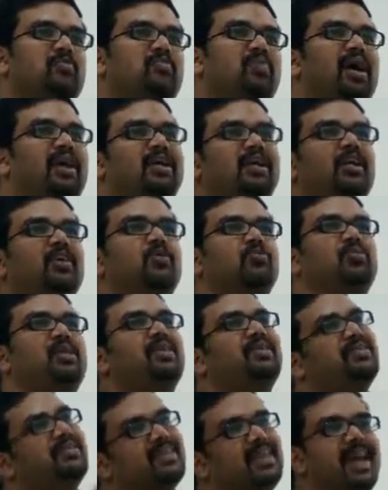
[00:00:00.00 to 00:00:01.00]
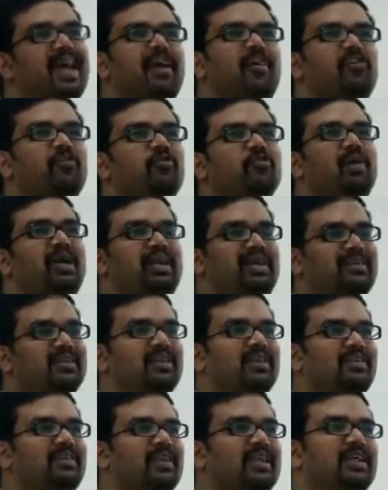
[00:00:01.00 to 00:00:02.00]
better to be safe by
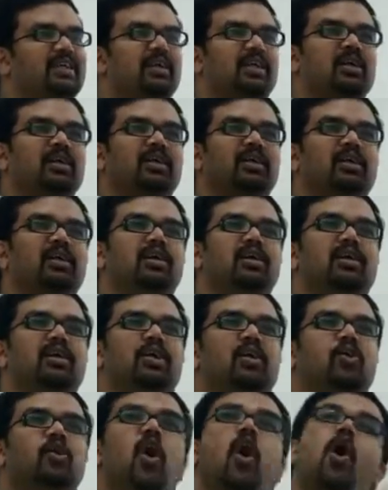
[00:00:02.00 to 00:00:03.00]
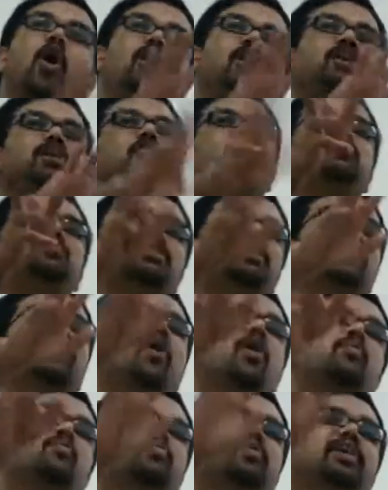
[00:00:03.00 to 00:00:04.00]
discussing the non-human
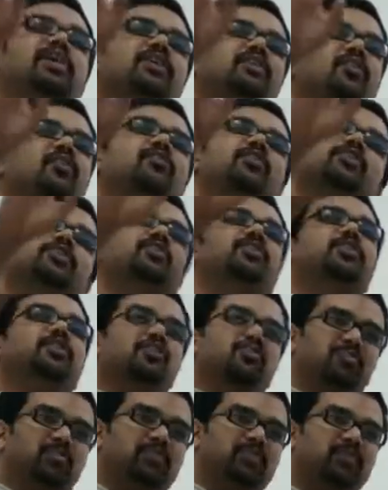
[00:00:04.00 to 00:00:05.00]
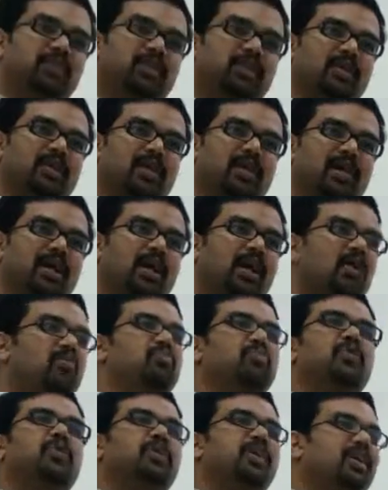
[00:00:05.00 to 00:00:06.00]
components of a system.
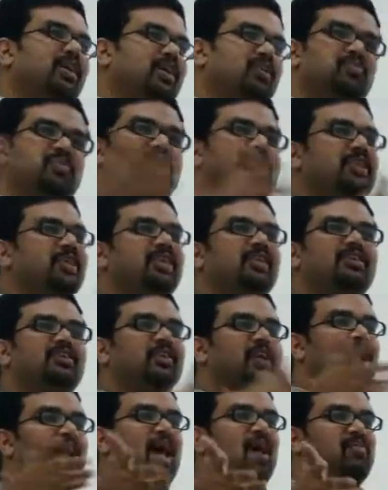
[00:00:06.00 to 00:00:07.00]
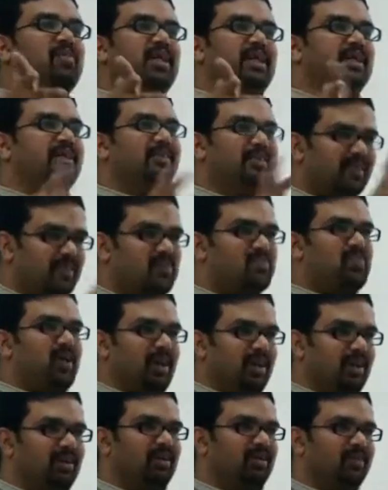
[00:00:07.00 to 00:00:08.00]
Computers, machines, reliability, this is
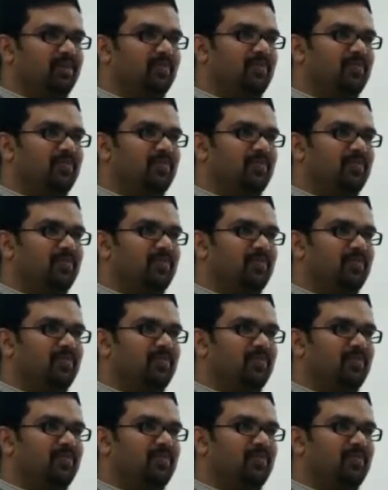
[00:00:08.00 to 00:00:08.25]
simple.